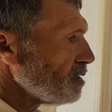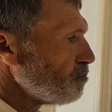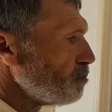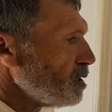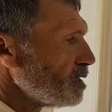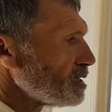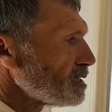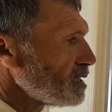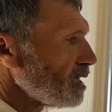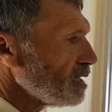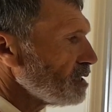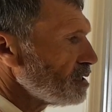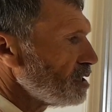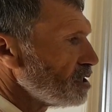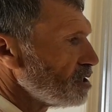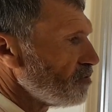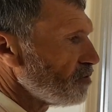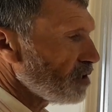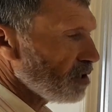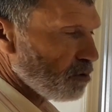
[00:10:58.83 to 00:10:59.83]

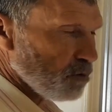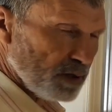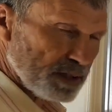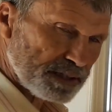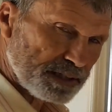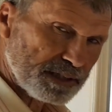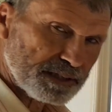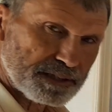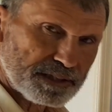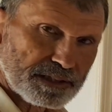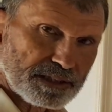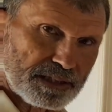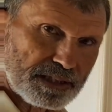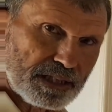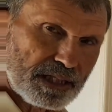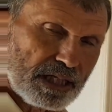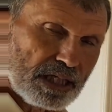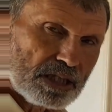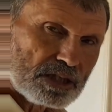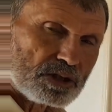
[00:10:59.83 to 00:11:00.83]
percentage frequencies.
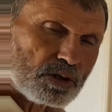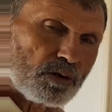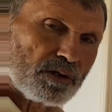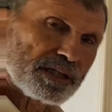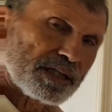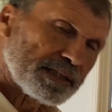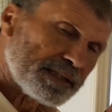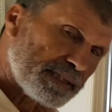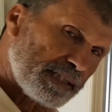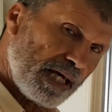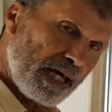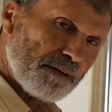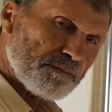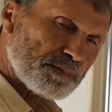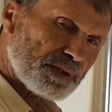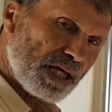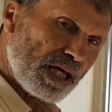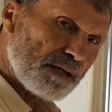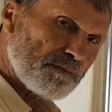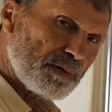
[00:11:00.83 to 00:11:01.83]
So in the same
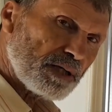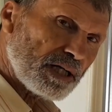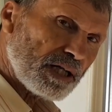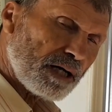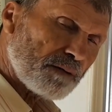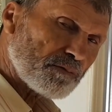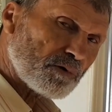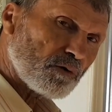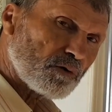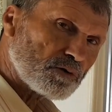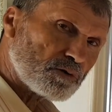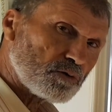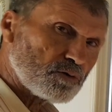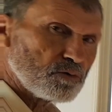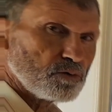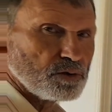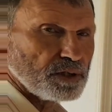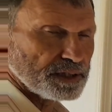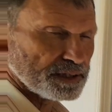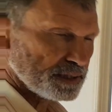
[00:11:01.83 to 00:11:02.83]
table, I'm going to do
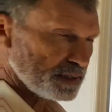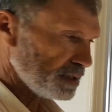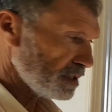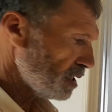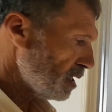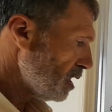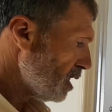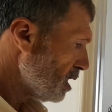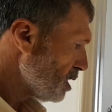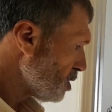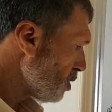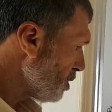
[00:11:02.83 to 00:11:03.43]
this. So